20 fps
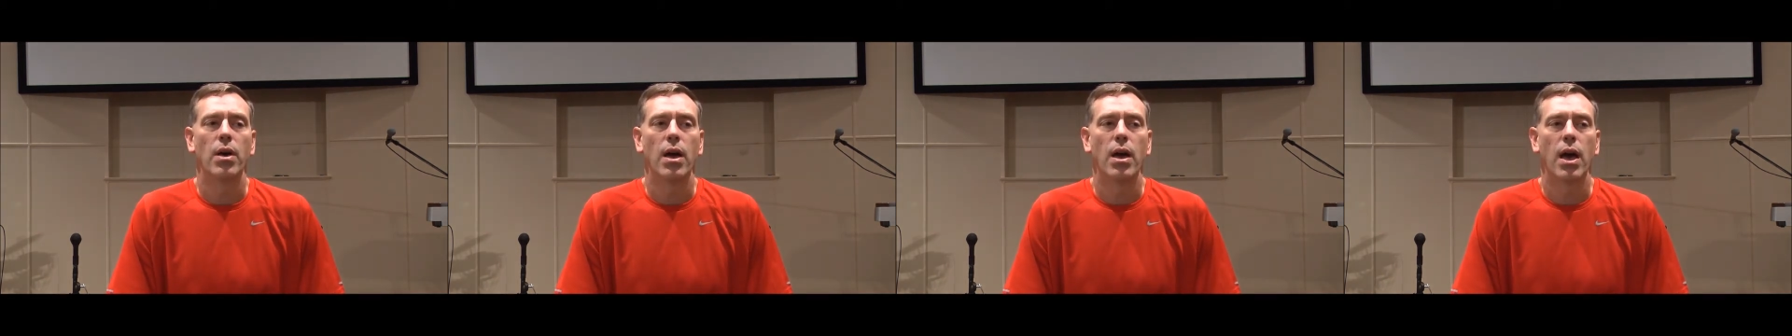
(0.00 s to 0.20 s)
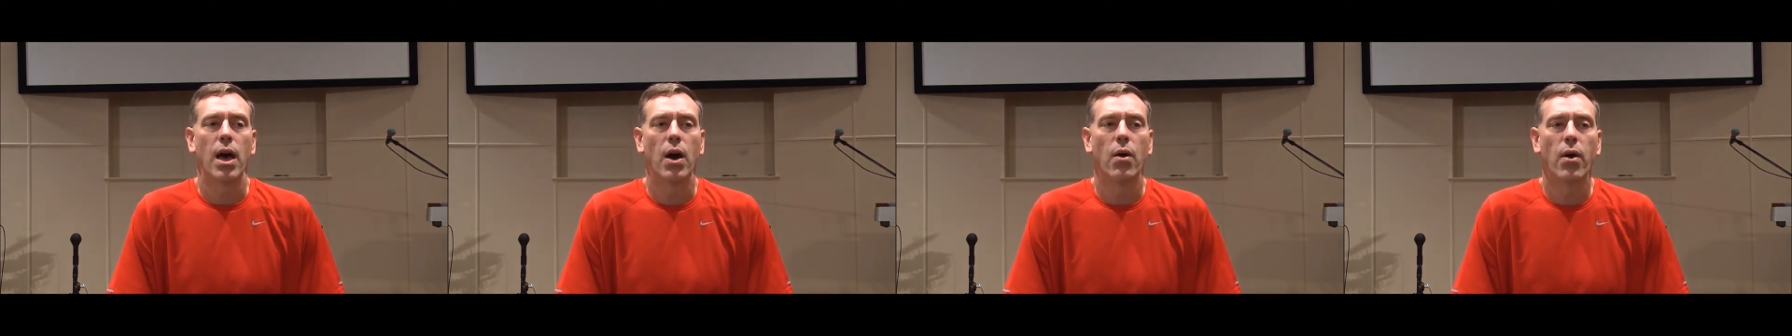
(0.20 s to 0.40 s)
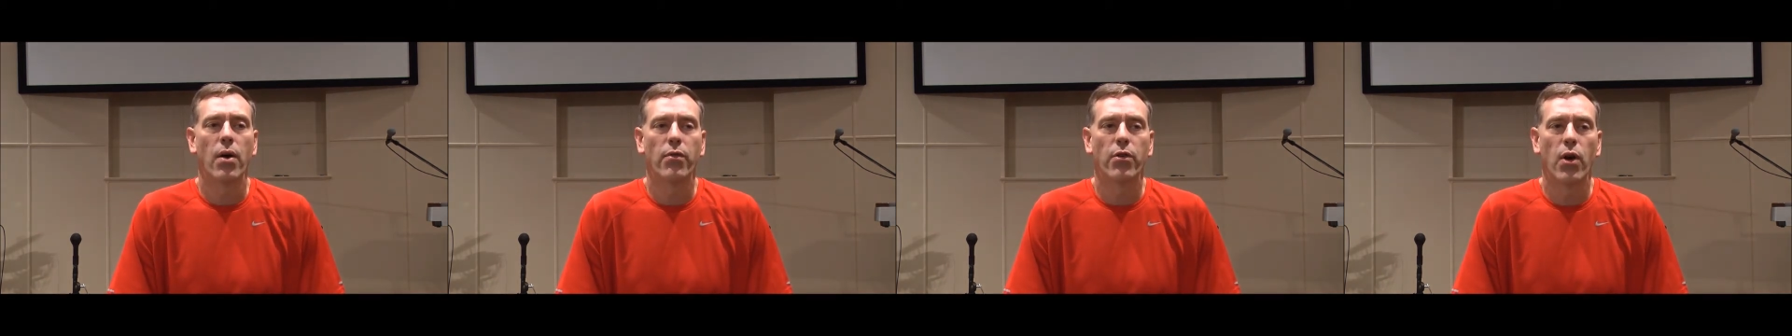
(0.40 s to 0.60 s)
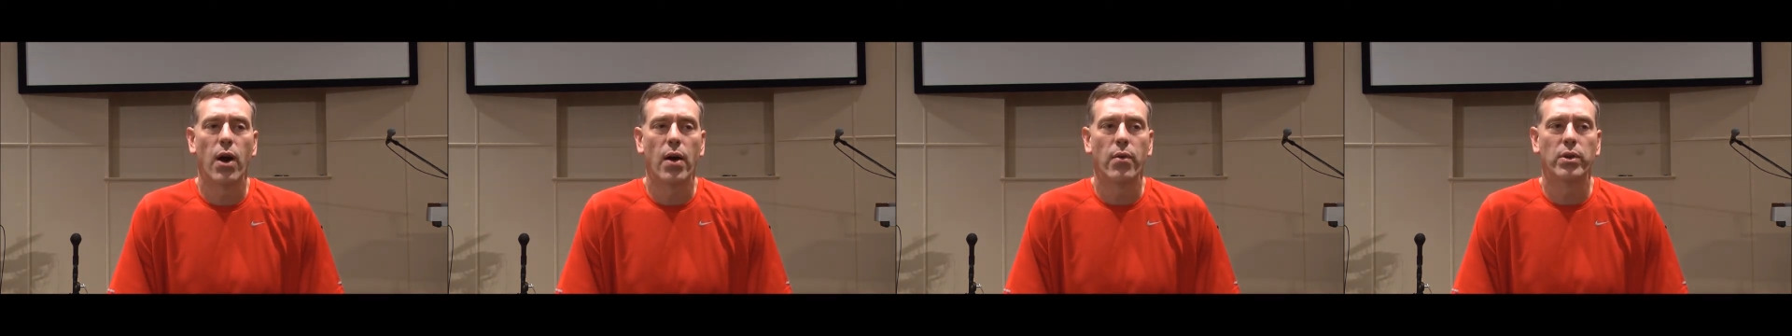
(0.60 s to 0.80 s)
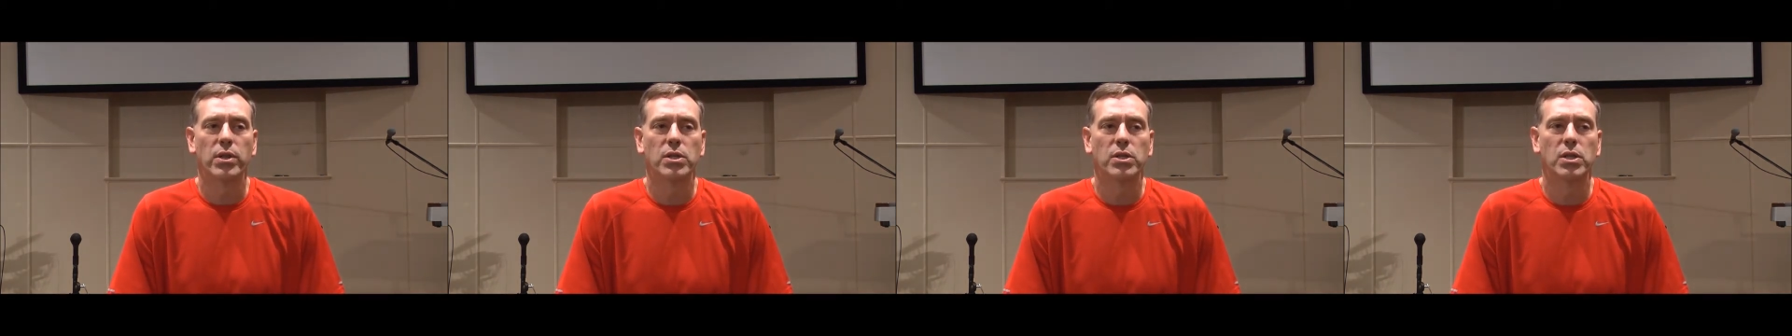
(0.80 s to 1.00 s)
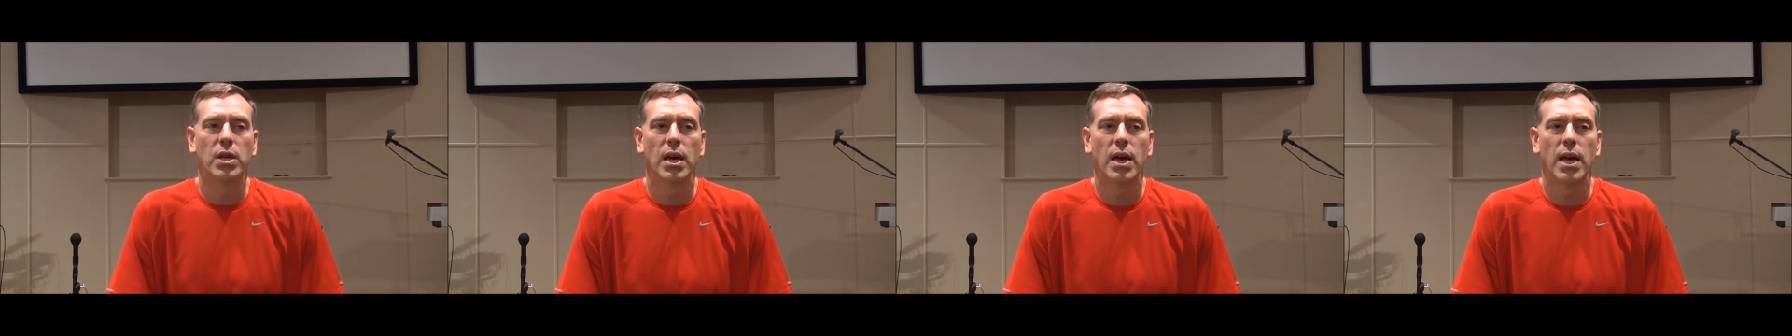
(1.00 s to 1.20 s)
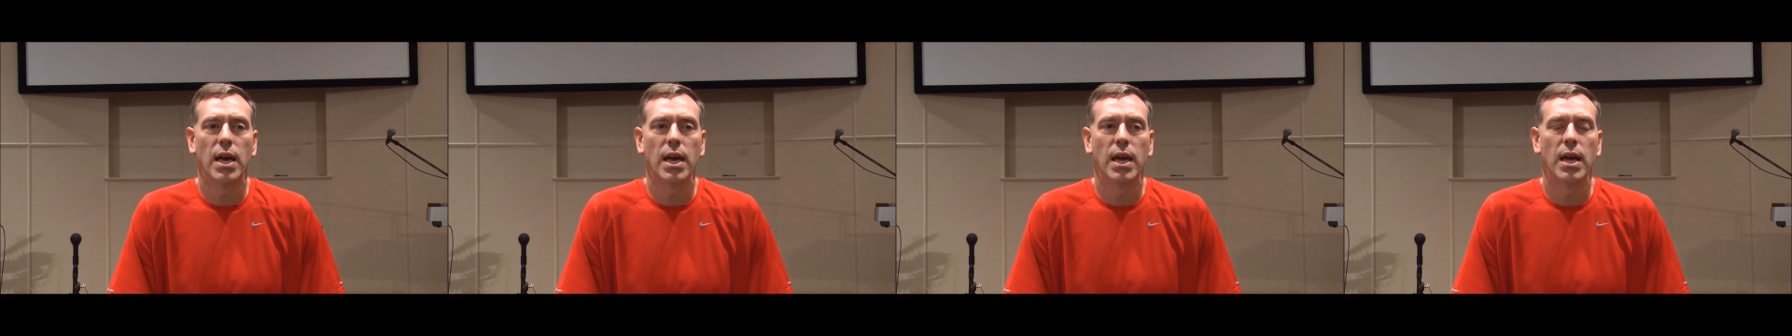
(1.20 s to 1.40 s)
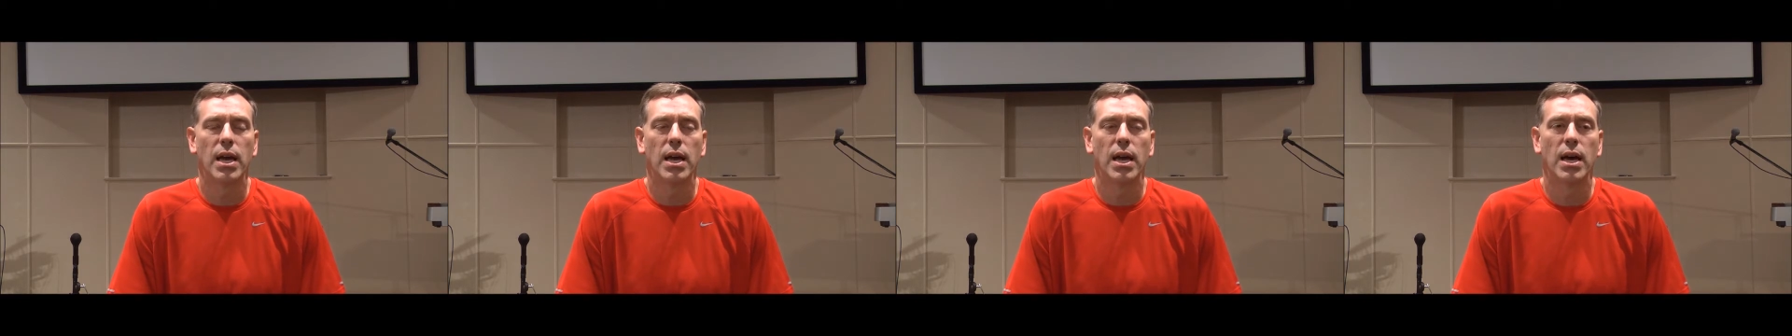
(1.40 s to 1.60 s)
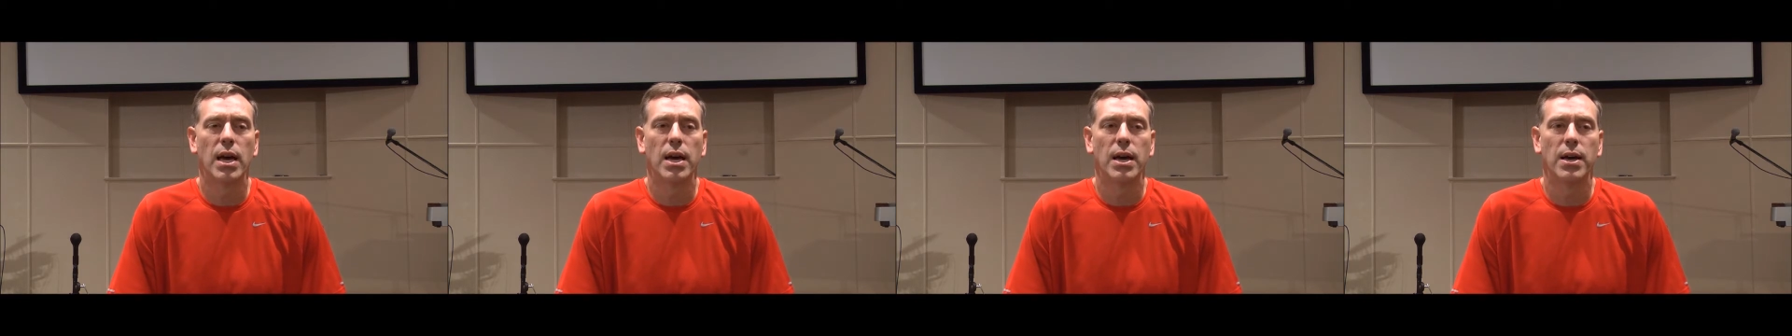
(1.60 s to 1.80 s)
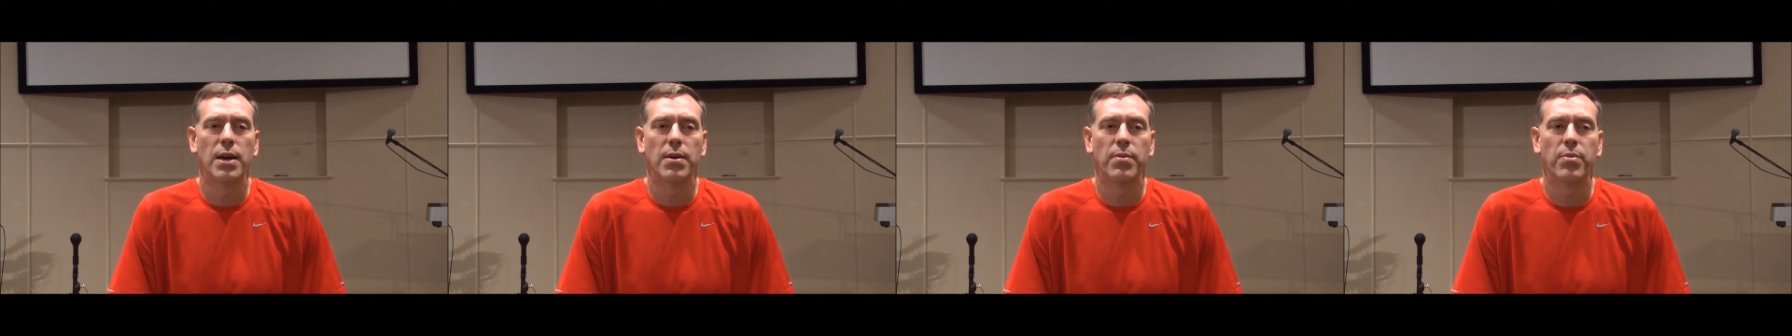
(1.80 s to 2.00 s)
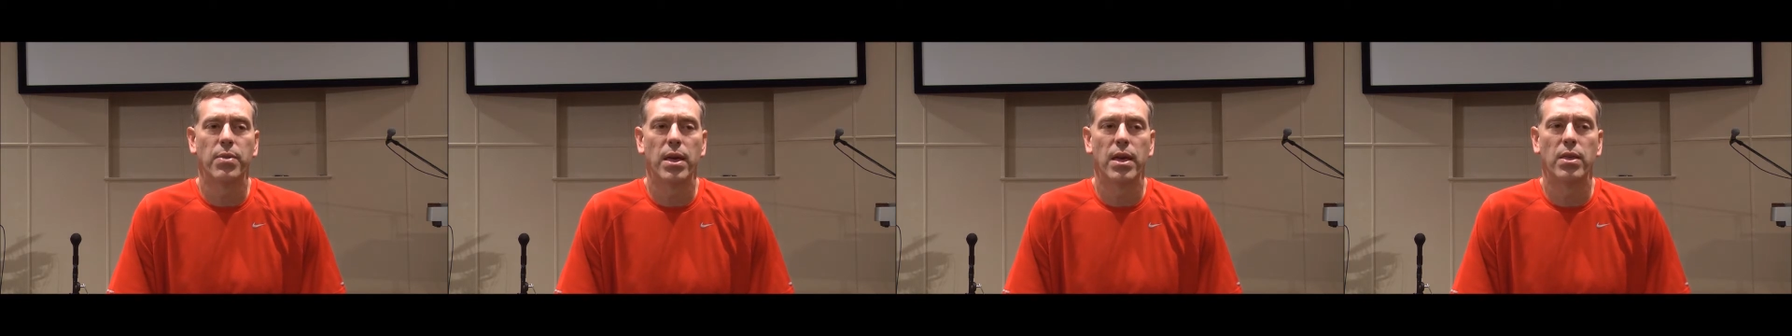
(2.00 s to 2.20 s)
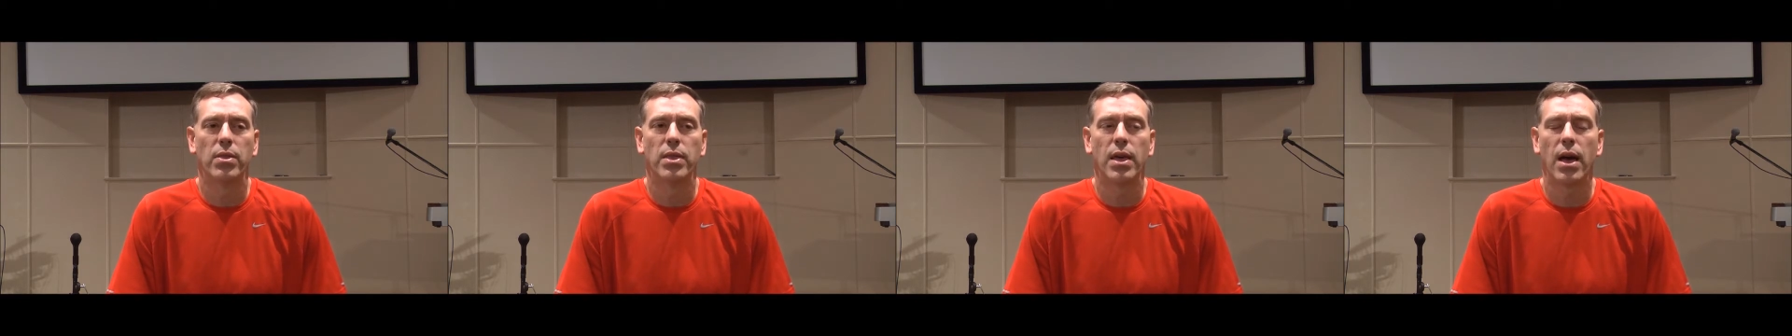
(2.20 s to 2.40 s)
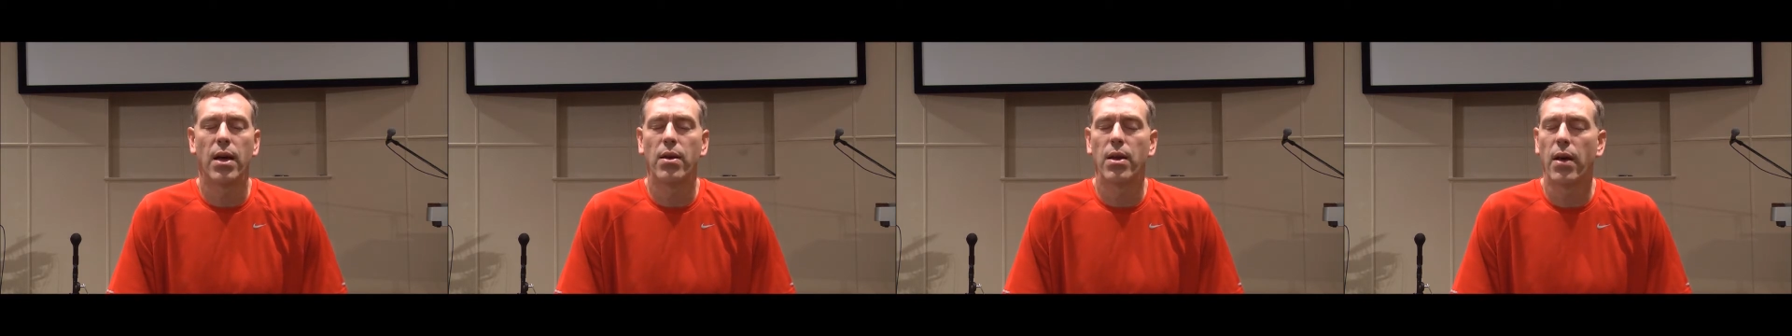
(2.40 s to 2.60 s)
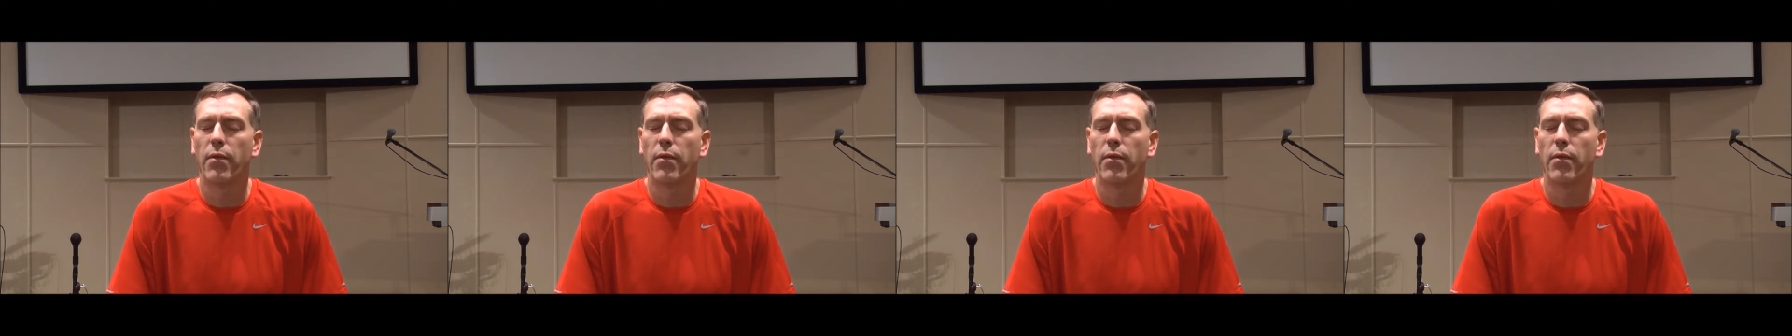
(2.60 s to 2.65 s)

However, I would say that